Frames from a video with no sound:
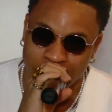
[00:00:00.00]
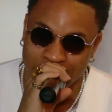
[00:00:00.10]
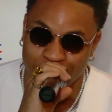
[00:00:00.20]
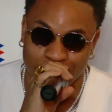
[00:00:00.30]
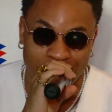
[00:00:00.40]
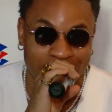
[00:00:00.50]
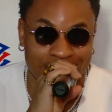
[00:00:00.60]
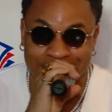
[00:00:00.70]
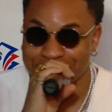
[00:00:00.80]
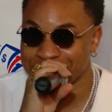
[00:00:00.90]
if you
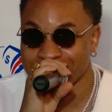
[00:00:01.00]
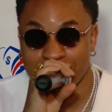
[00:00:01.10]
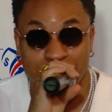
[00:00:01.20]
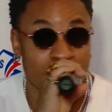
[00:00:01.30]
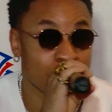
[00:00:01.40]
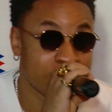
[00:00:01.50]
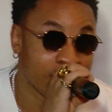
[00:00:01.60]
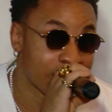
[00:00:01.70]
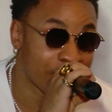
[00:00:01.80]
like music,